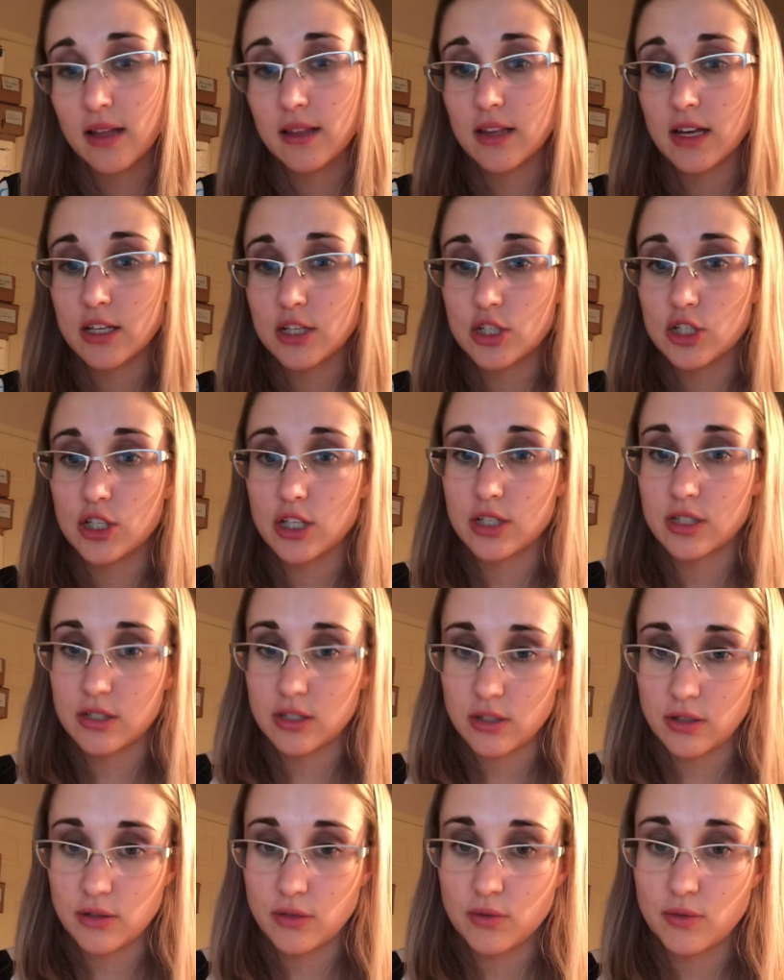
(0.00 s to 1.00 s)
Let's just
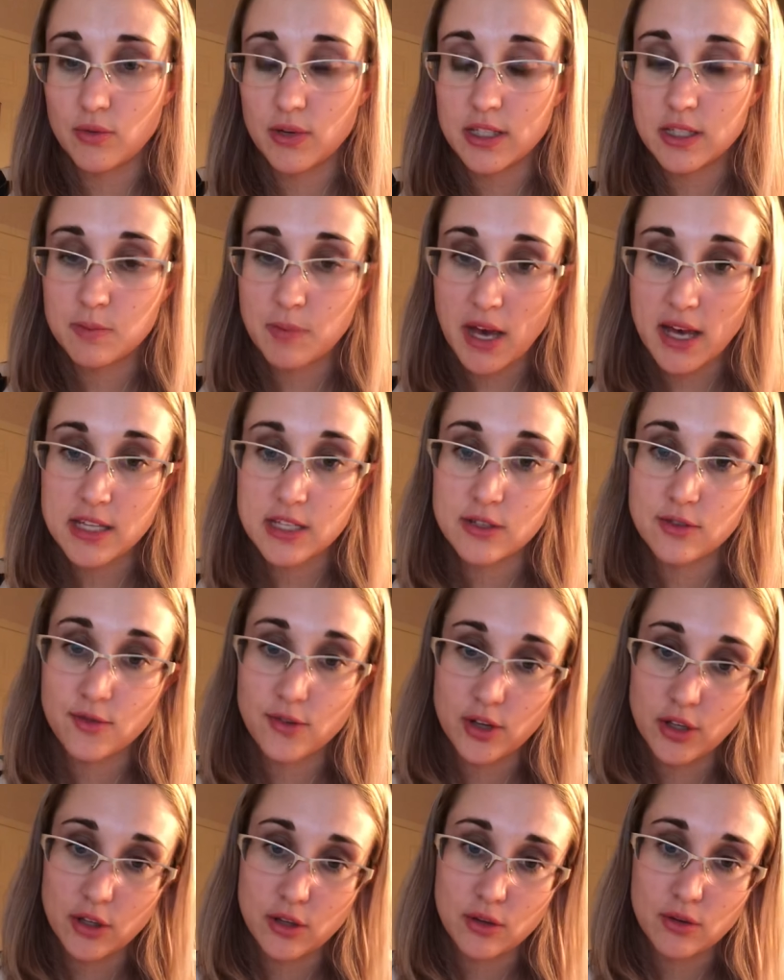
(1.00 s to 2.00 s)
do what's best
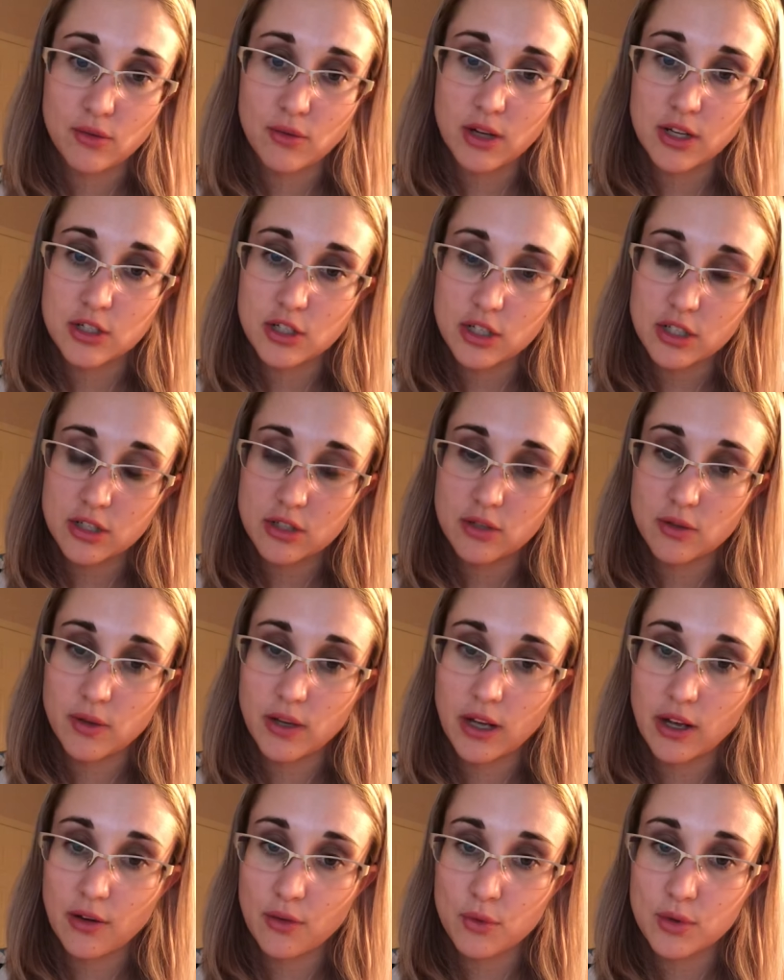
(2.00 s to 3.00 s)
for you, and just
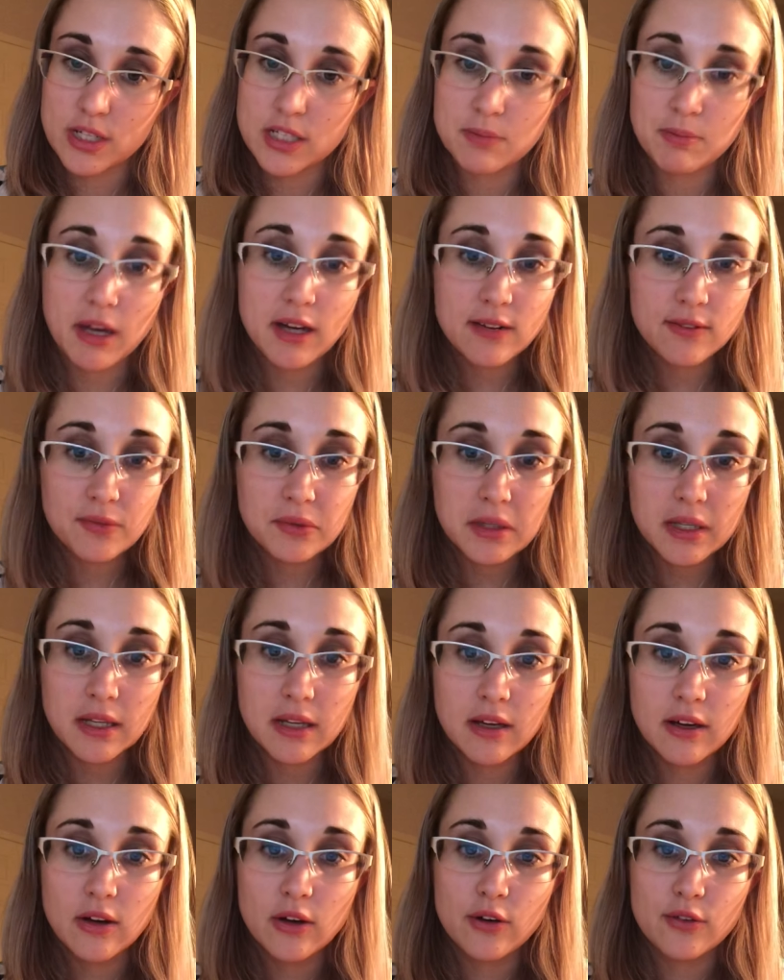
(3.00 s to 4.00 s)
doing it respectfully
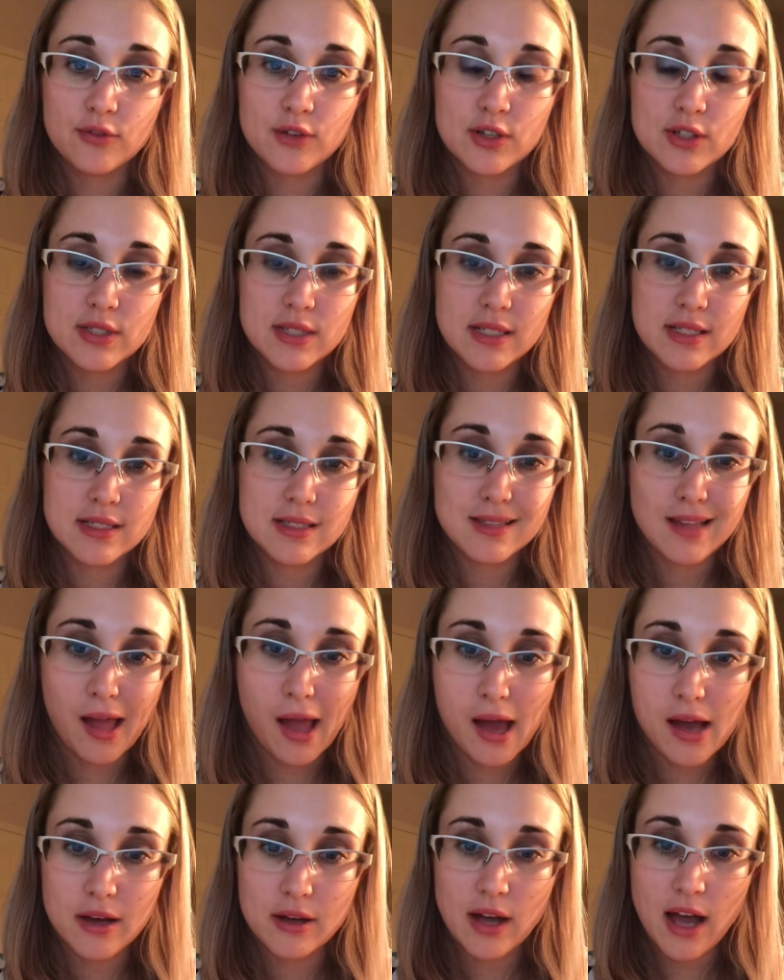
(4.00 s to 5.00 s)
versus
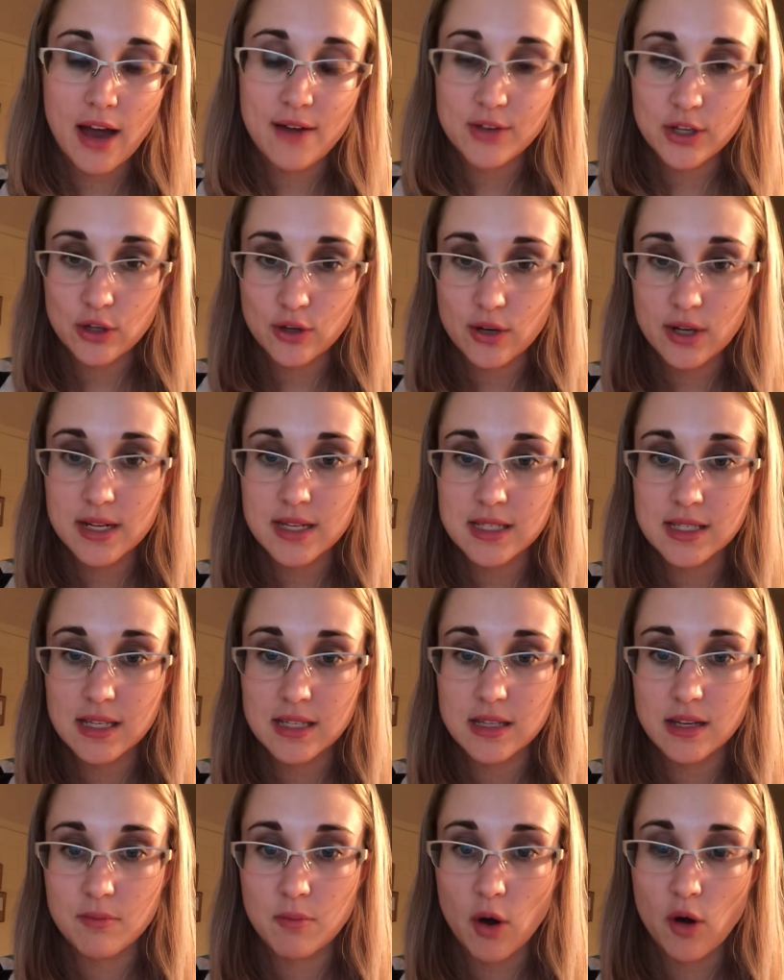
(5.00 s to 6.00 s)
having
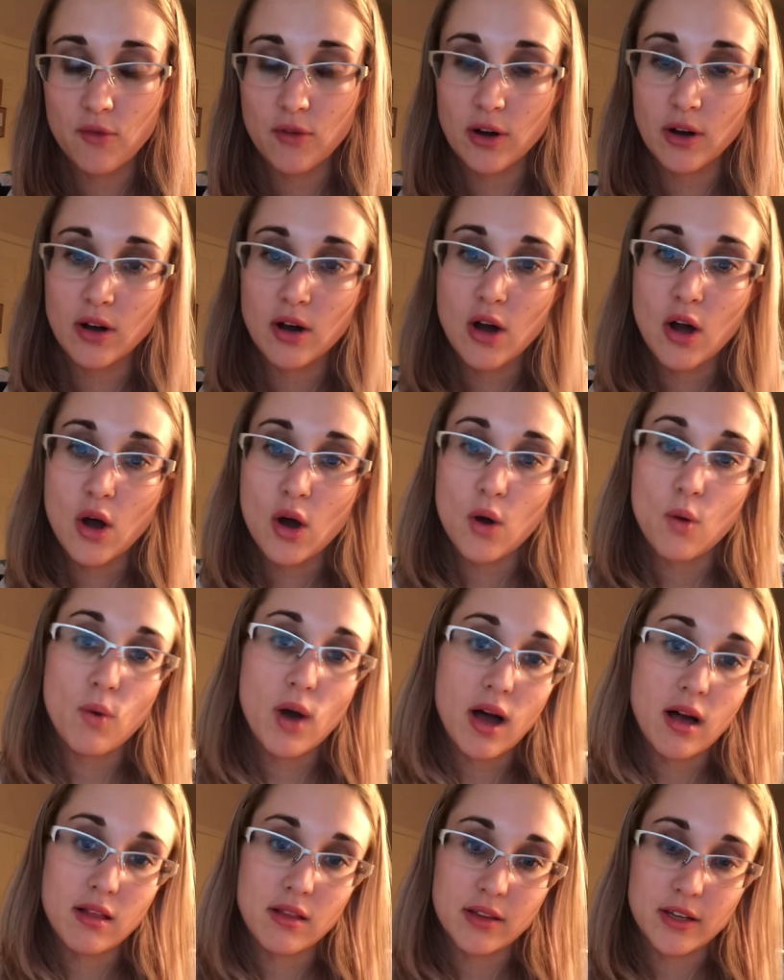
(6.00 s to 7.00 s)
criticism over,
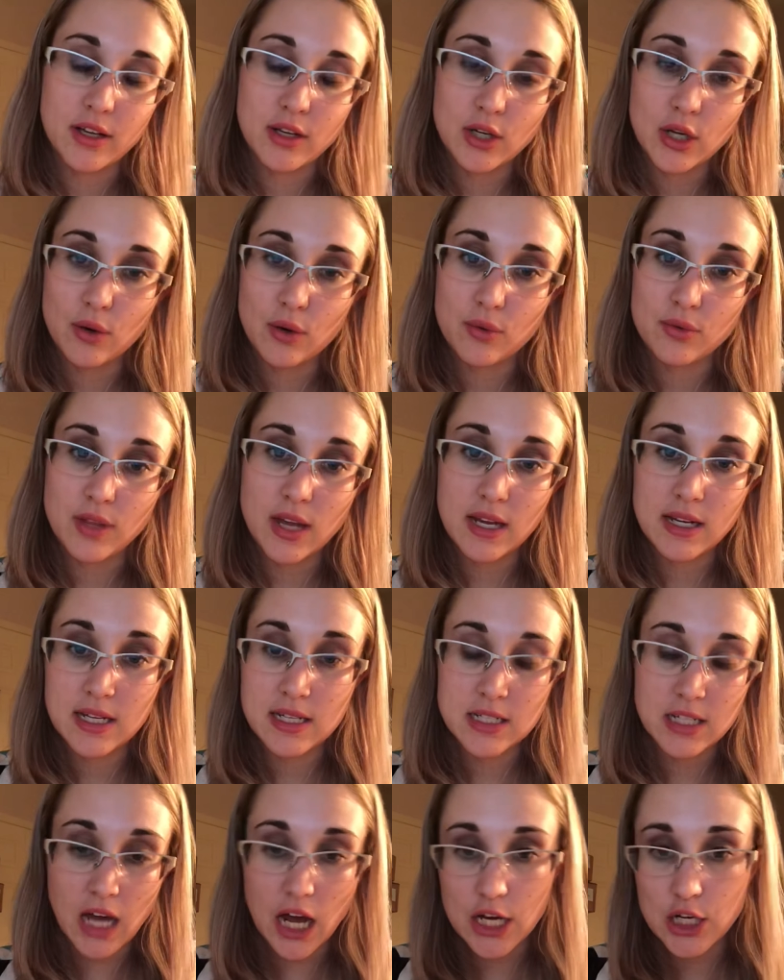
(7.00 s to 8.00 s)
well, they
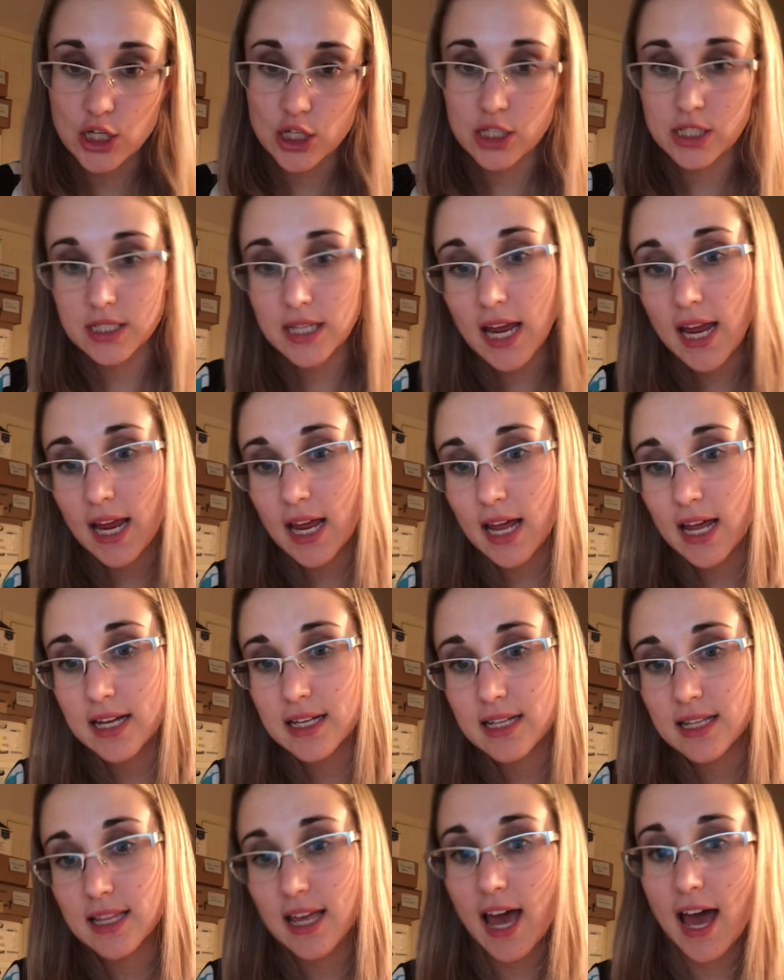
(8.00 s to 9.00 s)
need to
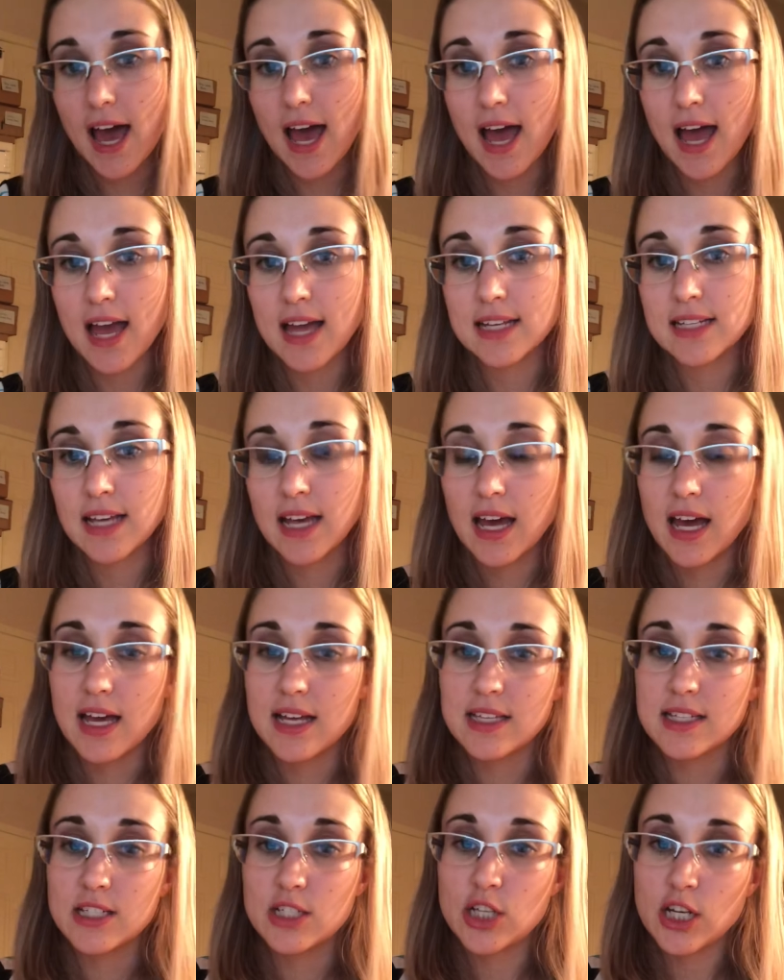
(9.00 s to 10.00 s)
understand that
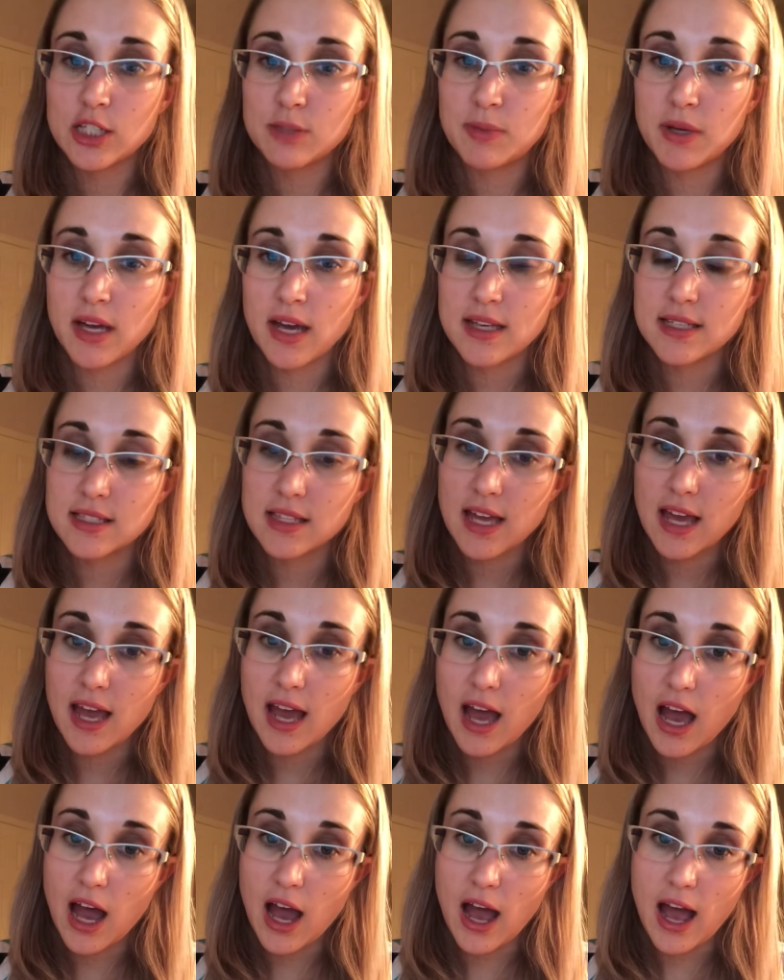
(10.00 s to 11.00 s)
just because
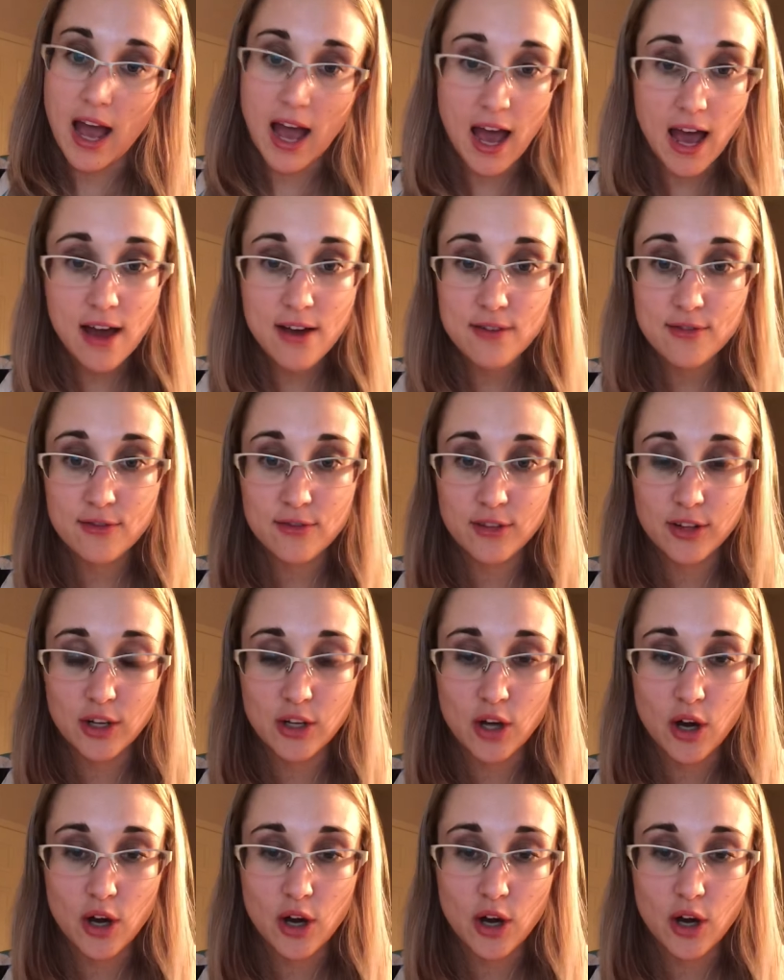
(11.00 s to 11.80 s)
they have,